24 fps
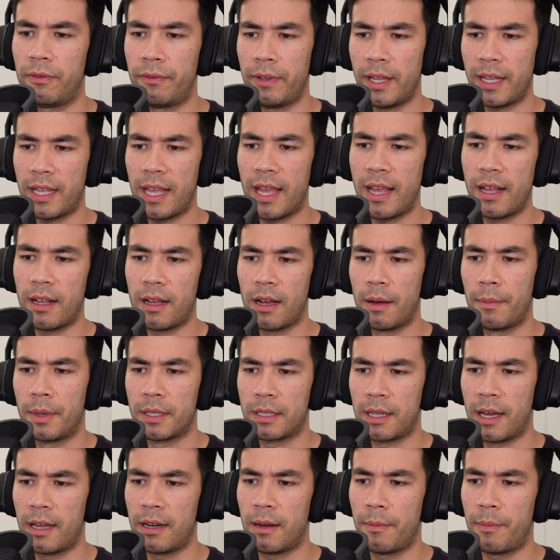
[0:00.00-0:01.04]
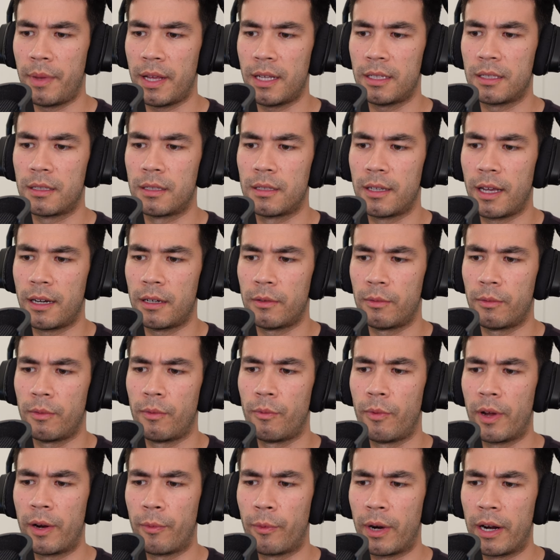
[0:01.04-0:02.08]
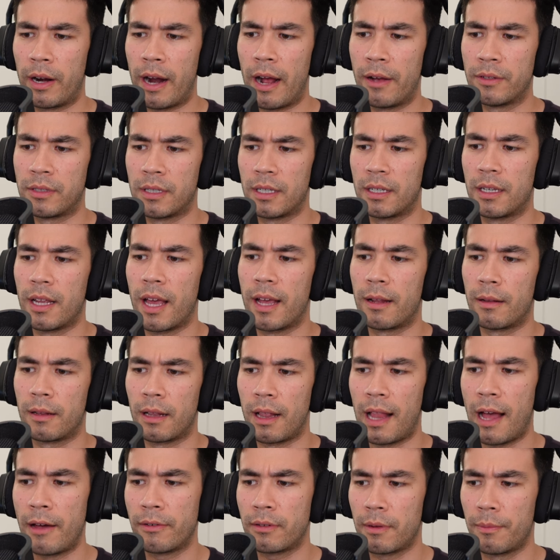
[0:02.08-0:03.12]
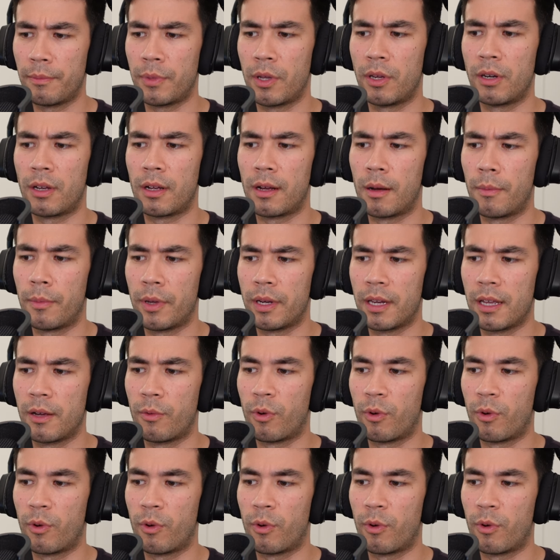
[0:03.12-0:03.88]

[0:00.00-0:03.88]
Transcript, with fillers: K658 with similarly priced microphones in the range